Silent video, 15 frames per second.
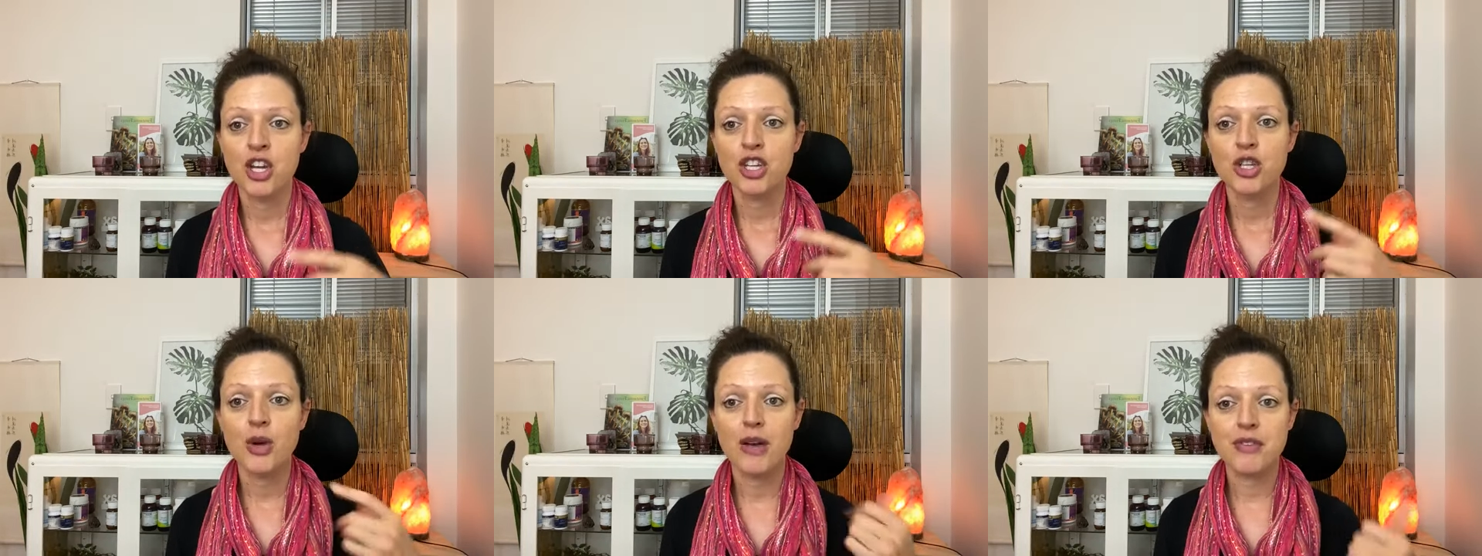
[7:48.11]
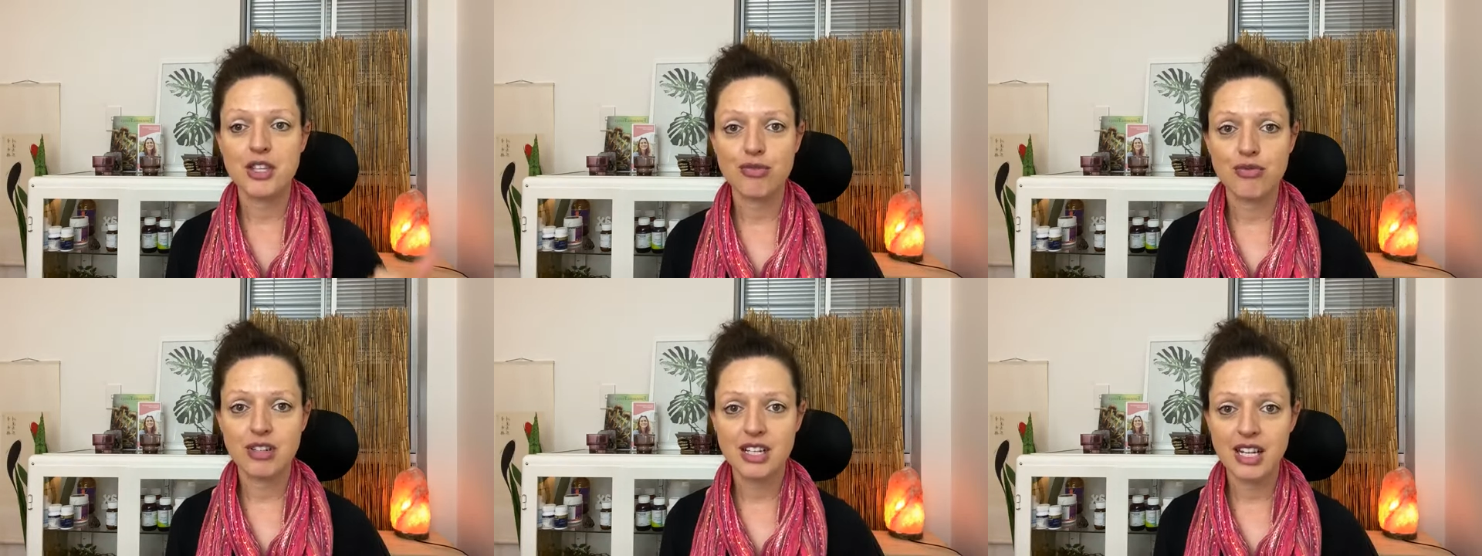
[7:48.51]
You have
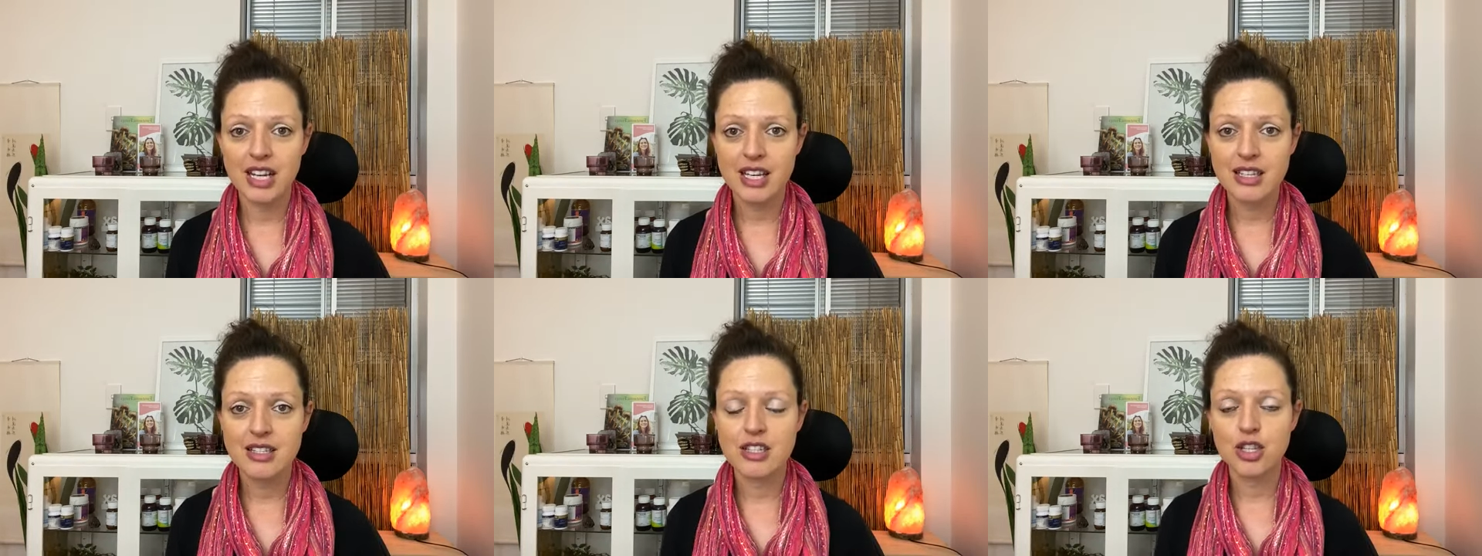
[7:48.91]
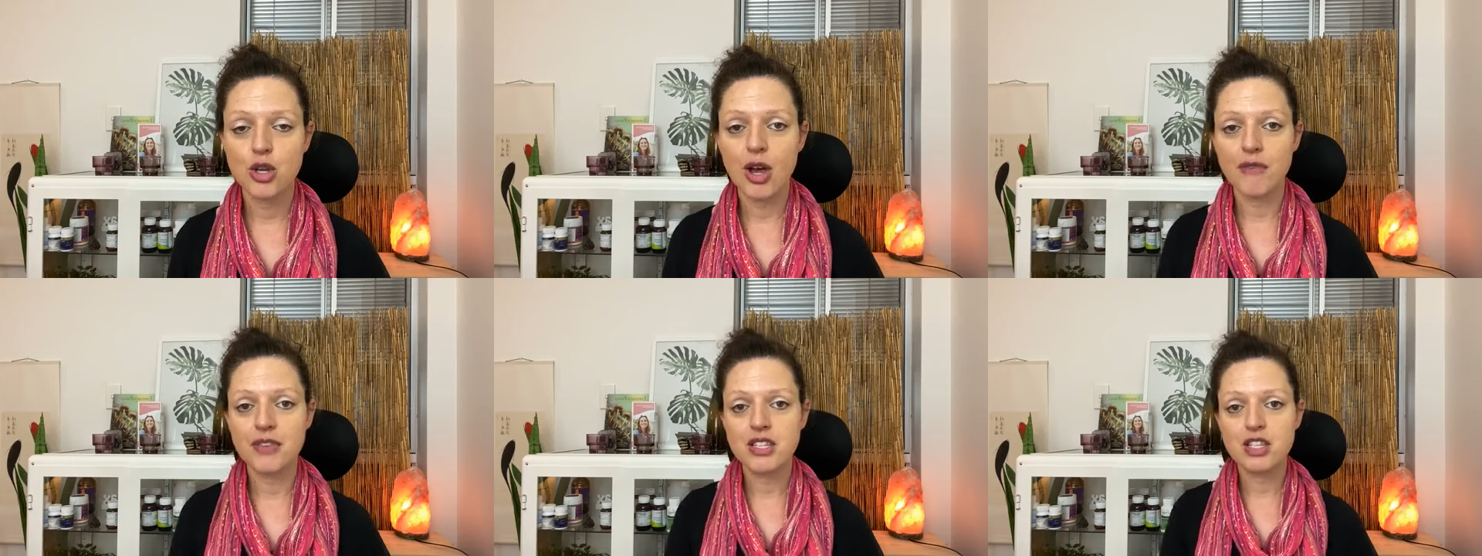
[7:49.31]
this release, you
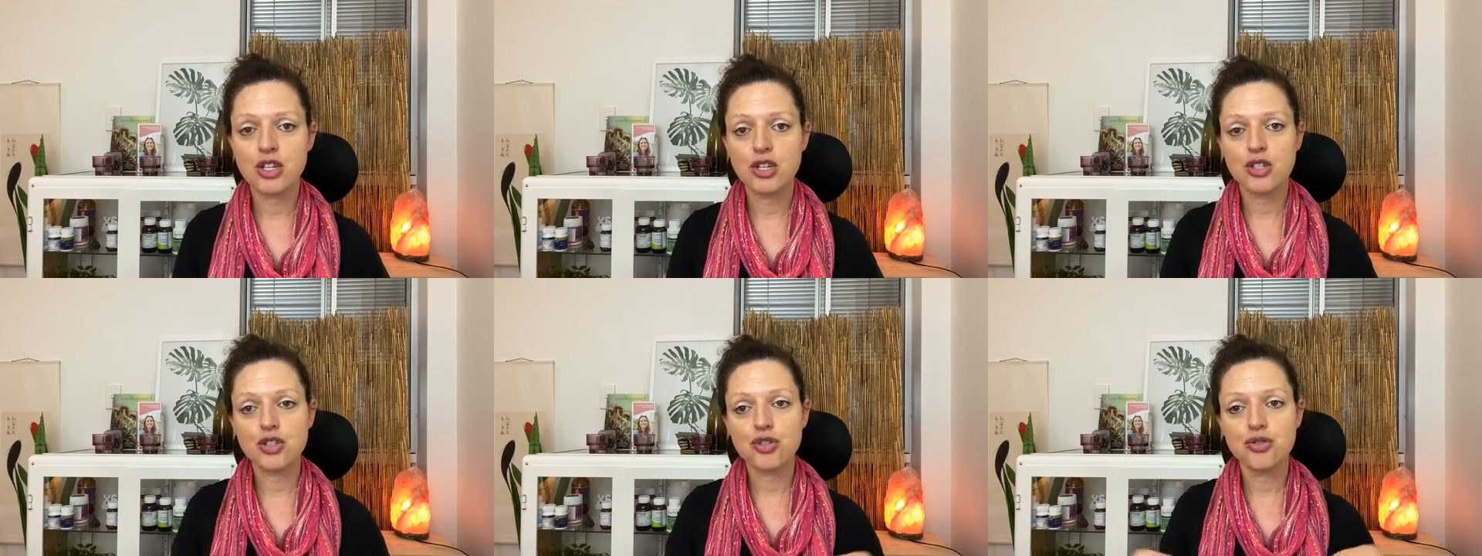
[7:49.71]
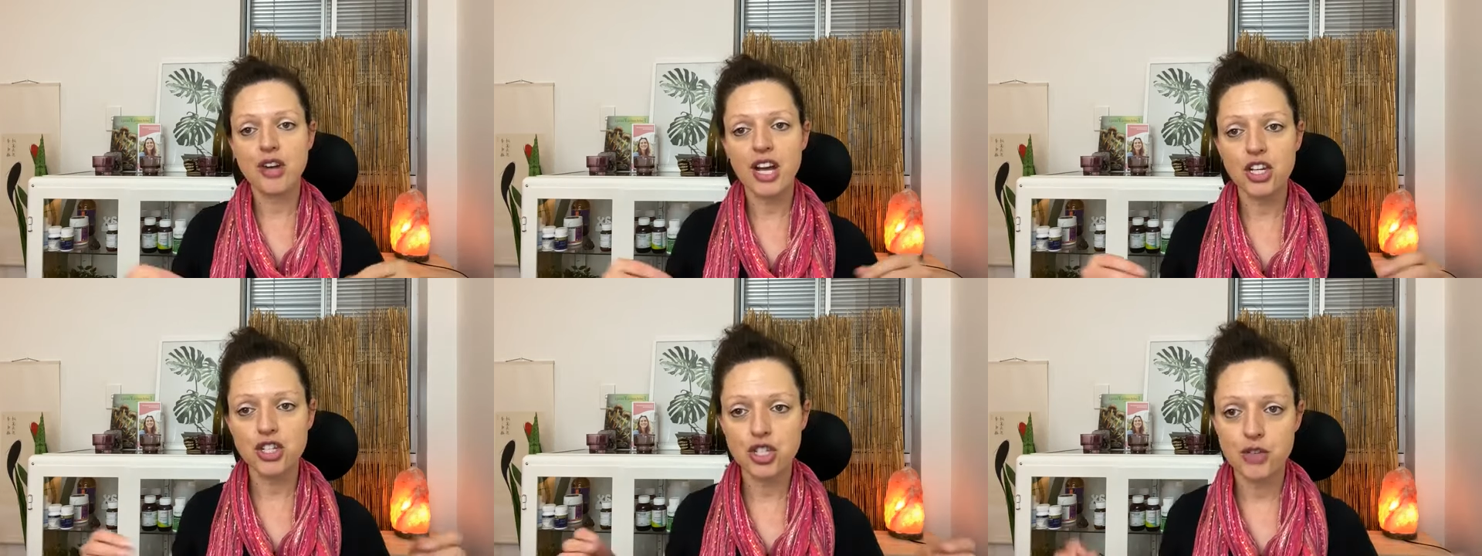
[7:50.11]
have this
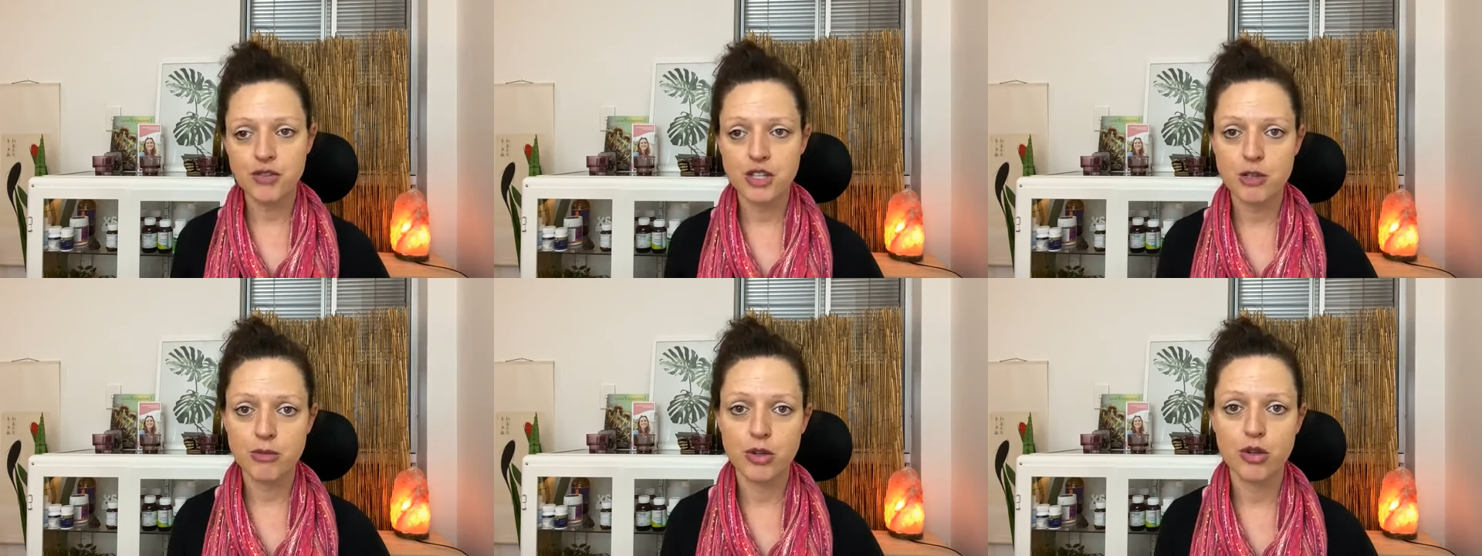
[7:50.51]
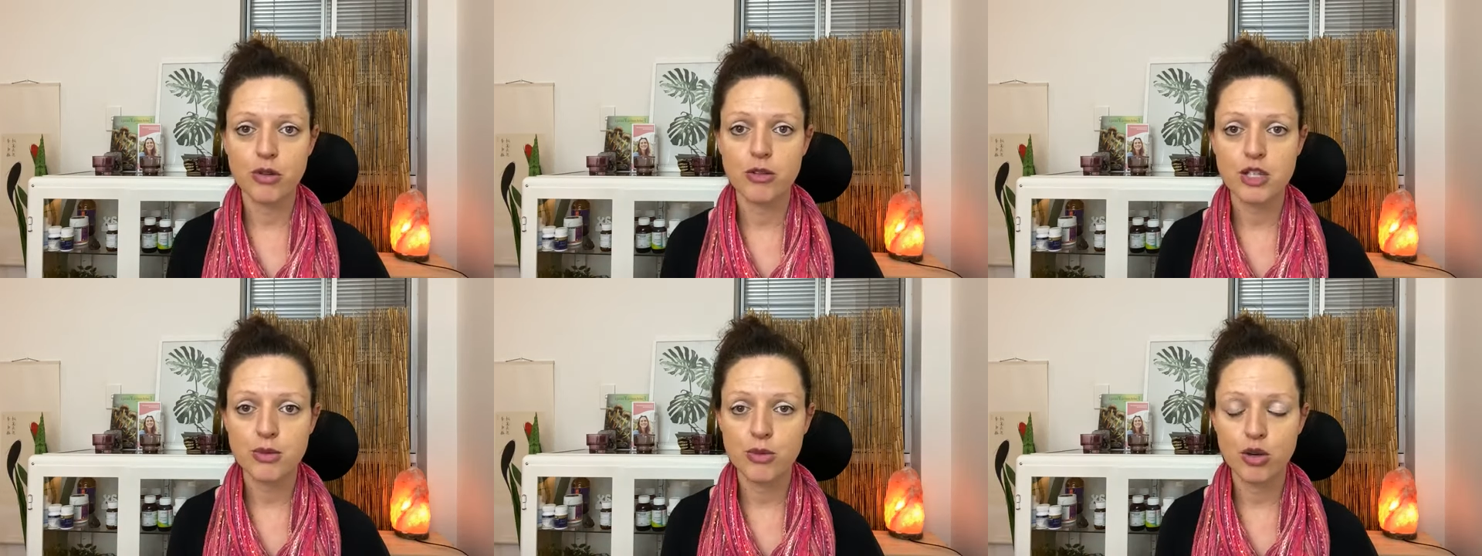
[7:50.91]
contraction of
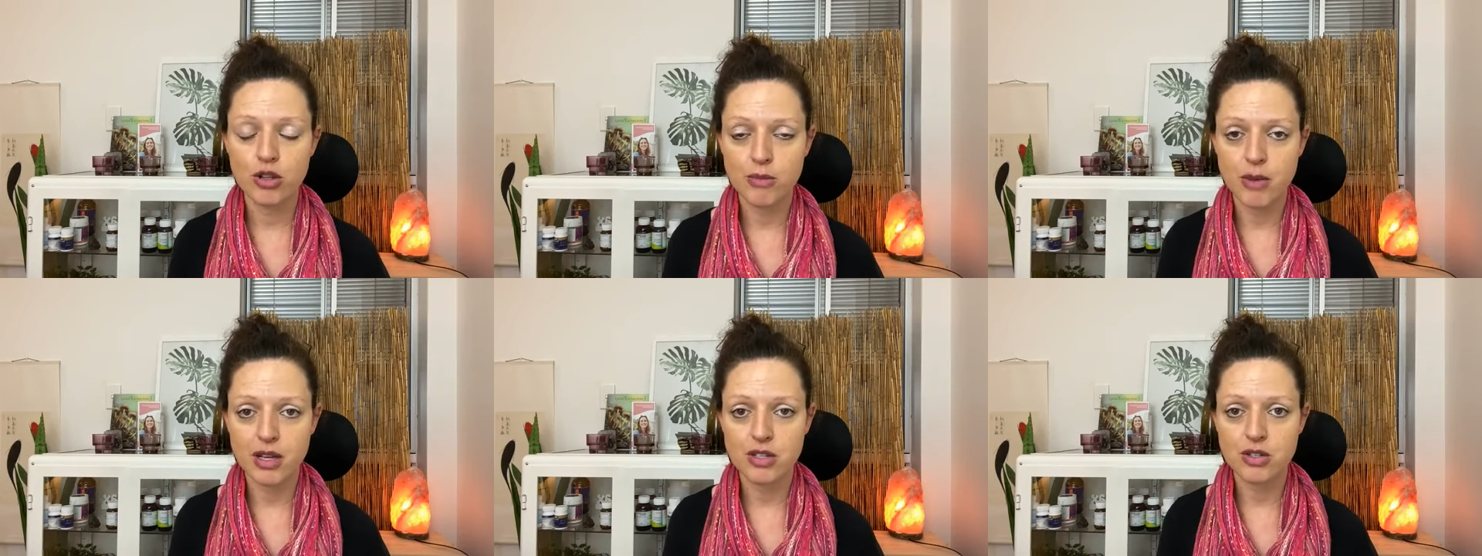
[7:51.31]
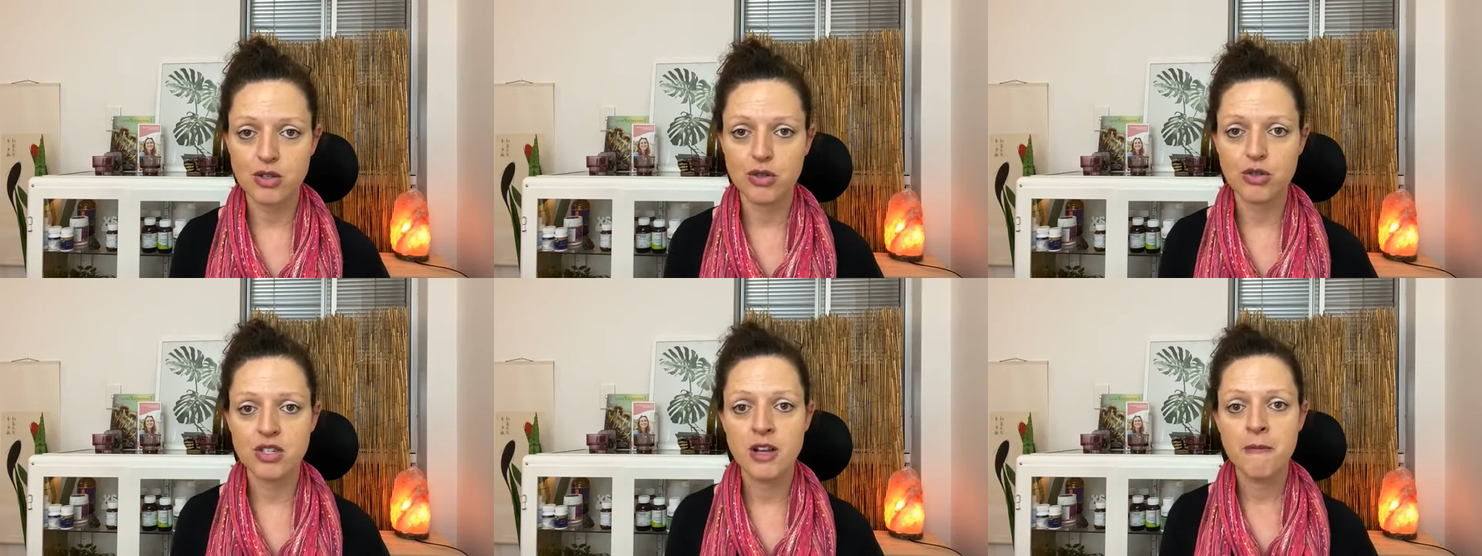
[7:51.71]
smooth
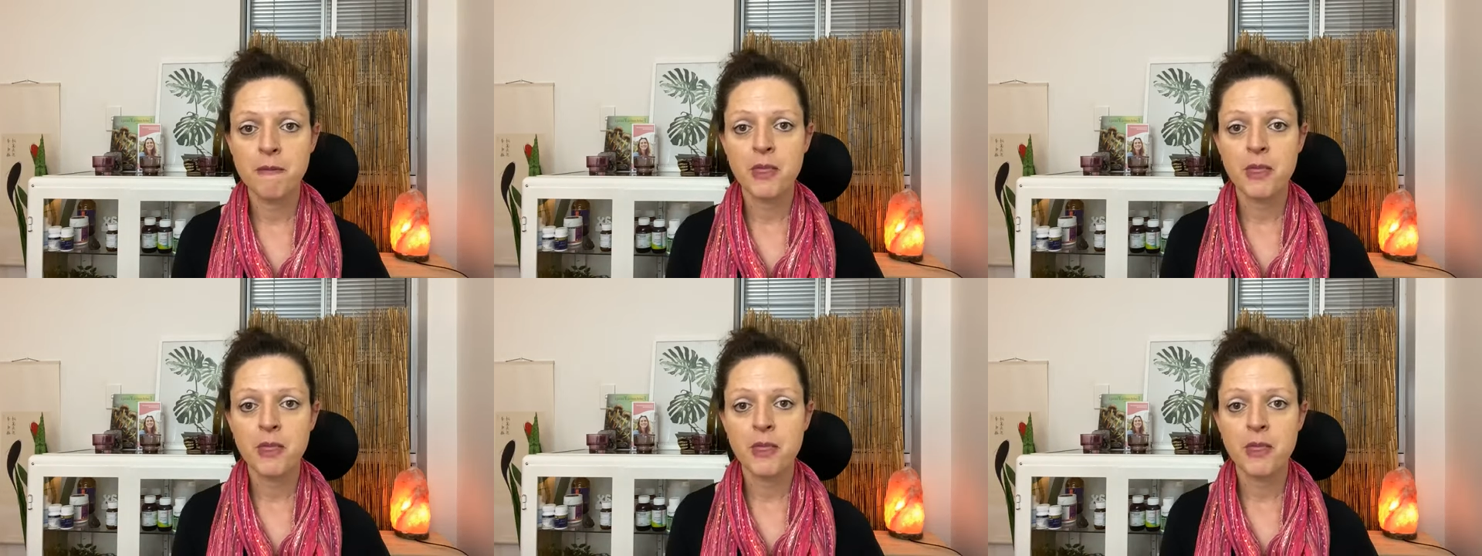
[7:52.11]
muscles,